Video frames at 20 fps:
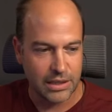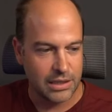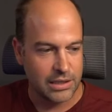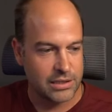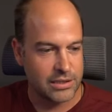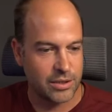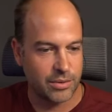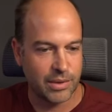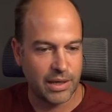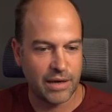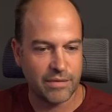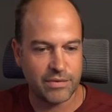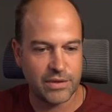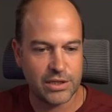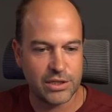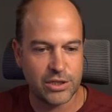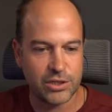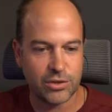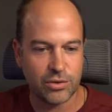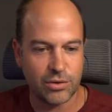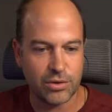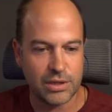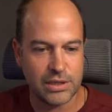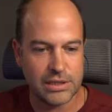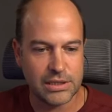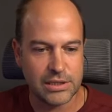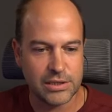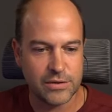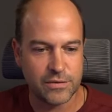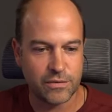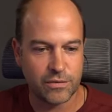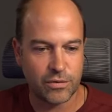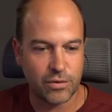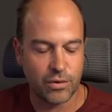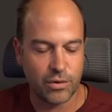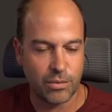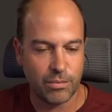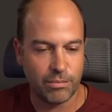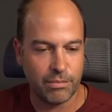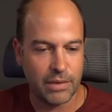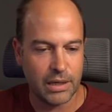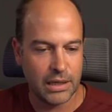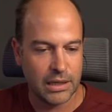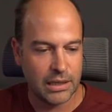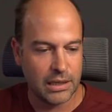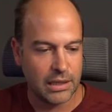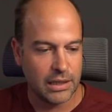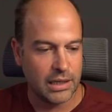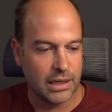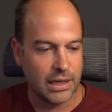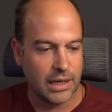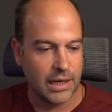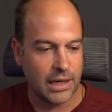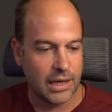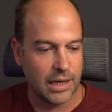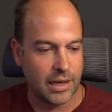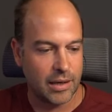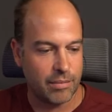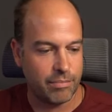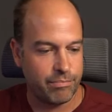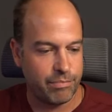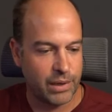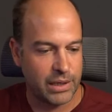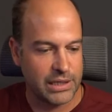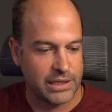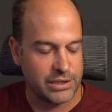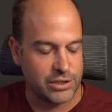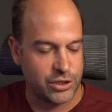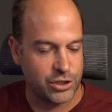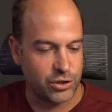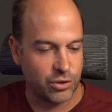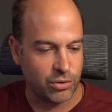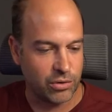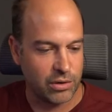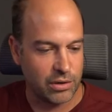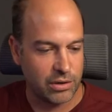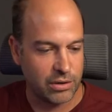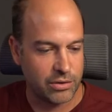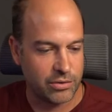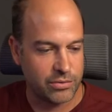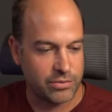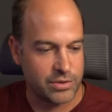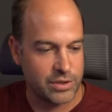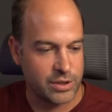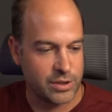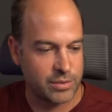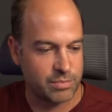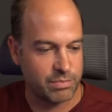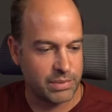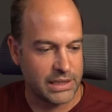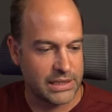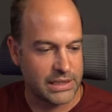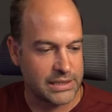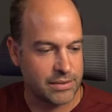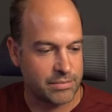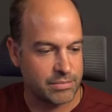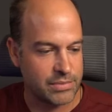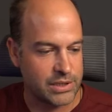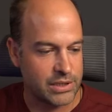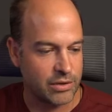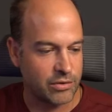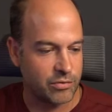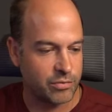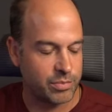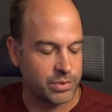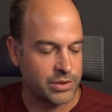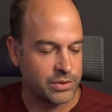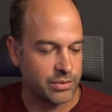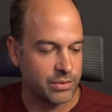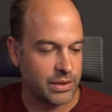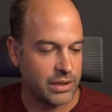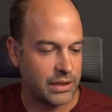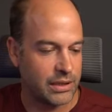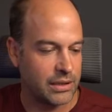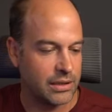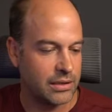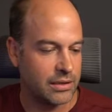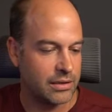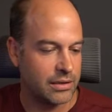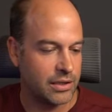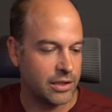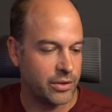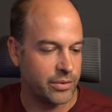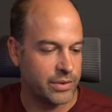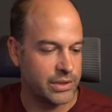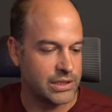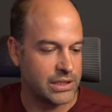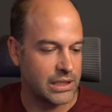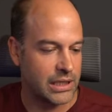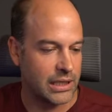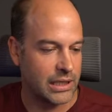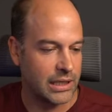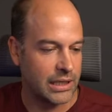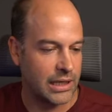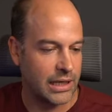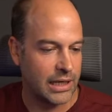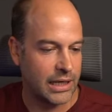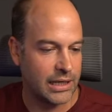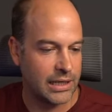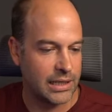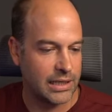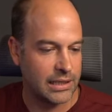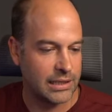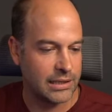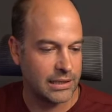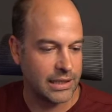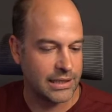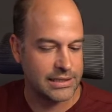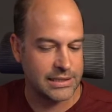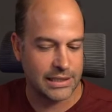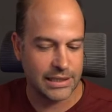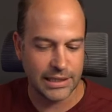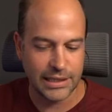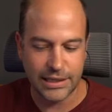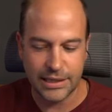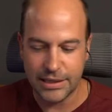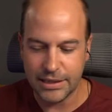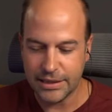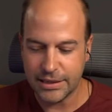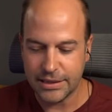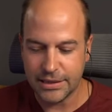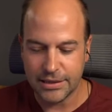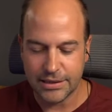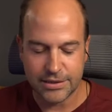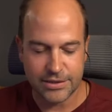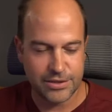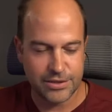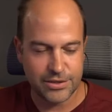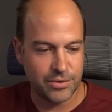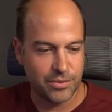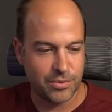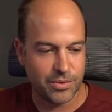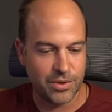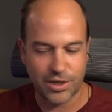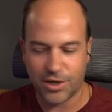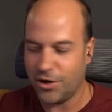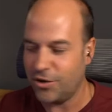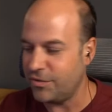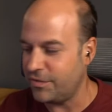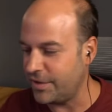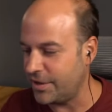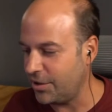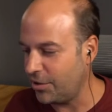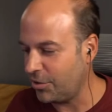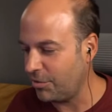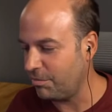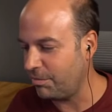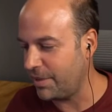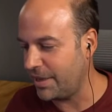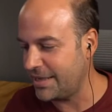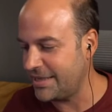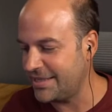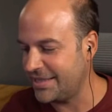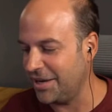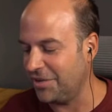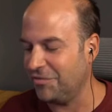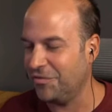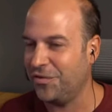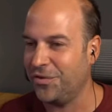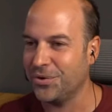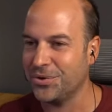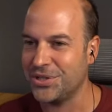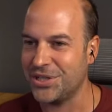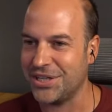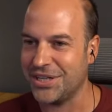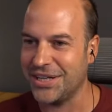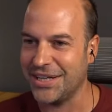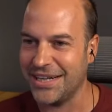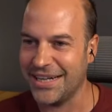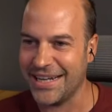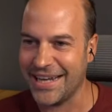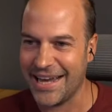So we have this shot. This is from buddy John, who splits himself between the USA and Italy. Two COVID hotbeds, unfortunately.